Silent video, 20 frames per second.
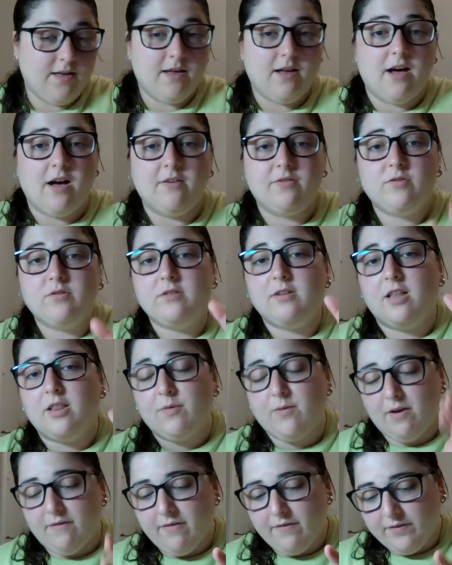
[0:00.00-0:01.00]
Now that
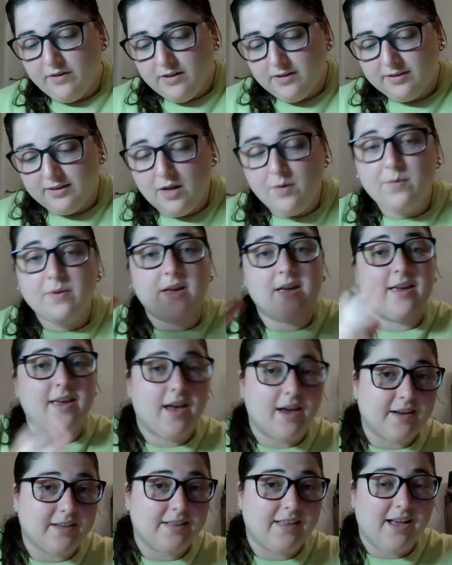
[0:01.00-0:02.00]
we have a velocity, we can
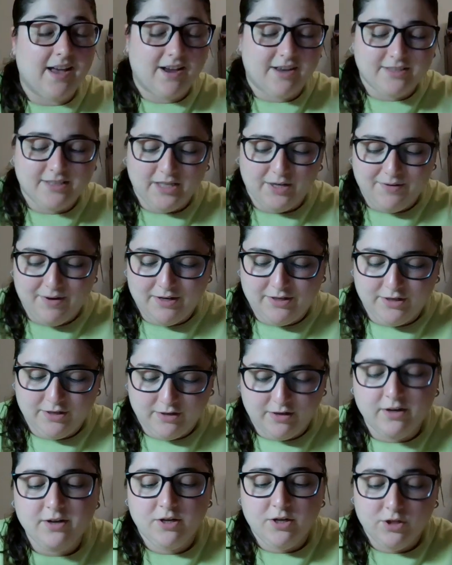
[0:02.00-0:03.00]
calculate our
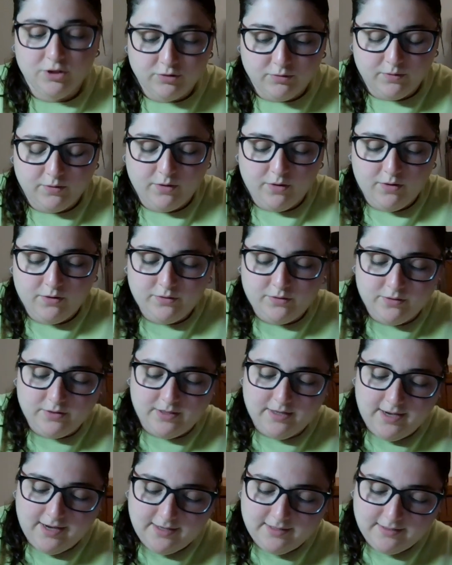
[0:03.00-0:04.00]
acceleration. So we go into
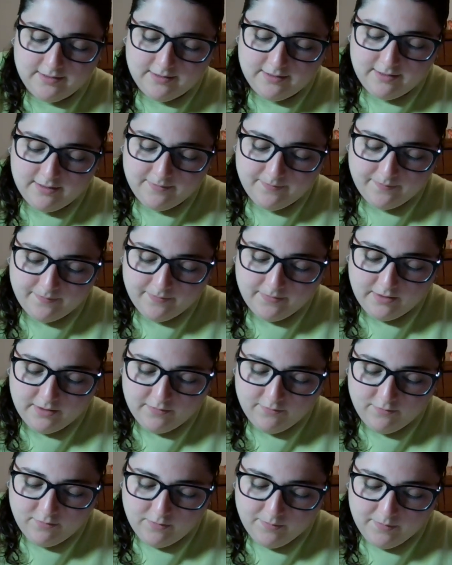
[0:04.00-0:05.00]
the next
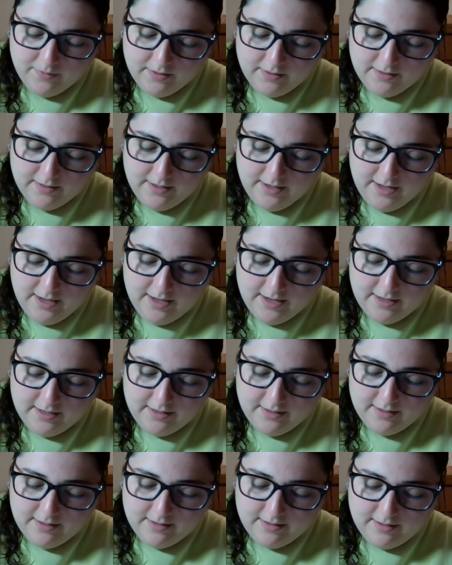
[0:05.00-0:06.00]
formula.
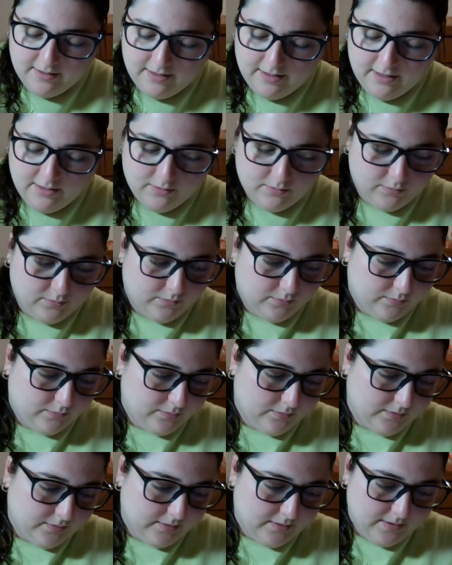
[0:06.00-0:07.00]
A
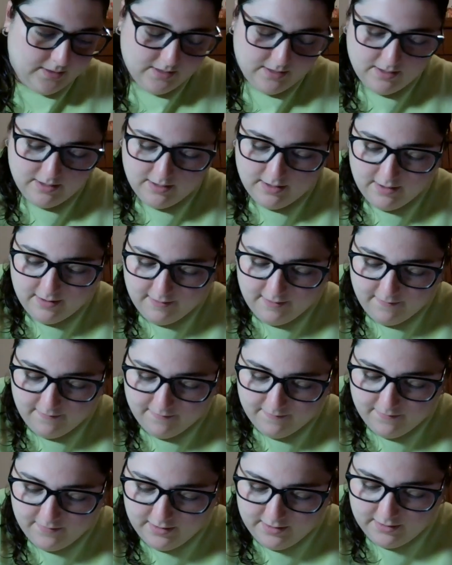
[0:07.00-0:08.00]
equals
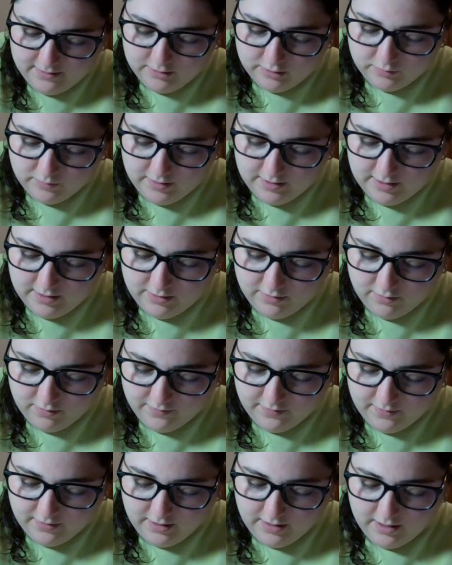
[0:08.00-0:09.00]
v squared
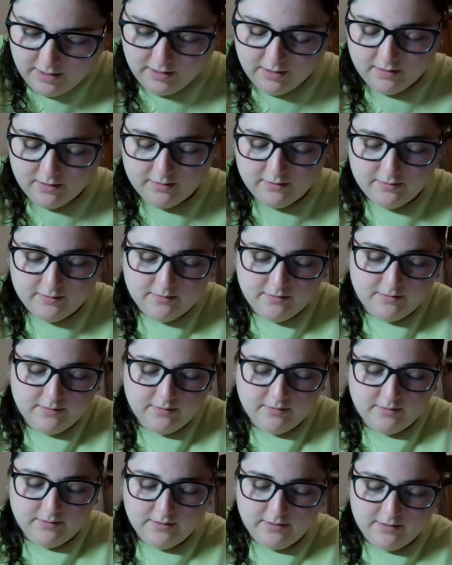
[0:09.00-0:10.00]
over r.
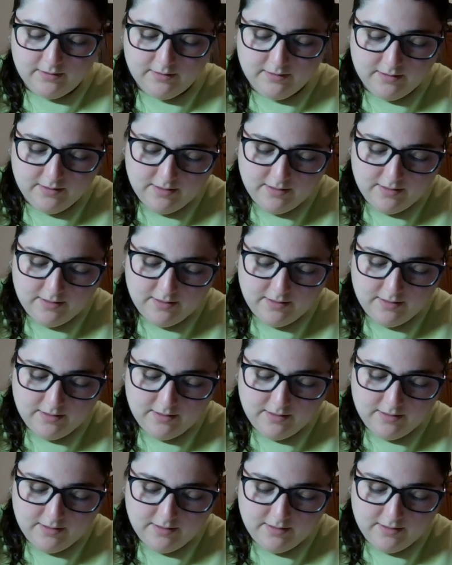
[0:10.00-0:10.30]
Right?